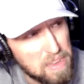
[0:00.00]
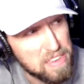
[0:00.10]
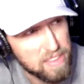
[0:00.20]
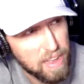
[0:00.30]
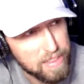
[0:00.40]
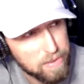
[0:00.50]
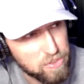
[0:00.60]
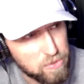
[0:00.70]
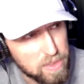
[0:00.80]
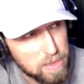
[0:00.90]
that? That
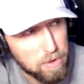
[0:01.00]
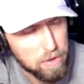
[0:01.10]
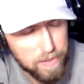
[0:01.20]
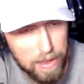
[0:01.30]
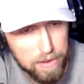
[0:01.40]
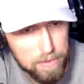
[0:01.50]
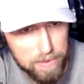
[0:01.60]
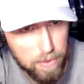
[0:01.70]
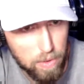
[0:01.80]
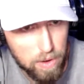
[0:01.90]
was really profound
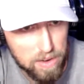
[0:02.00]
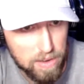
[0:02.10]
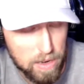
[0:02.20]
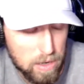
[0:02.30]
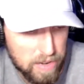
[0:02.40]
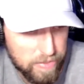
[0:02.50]
before. Because like you're a different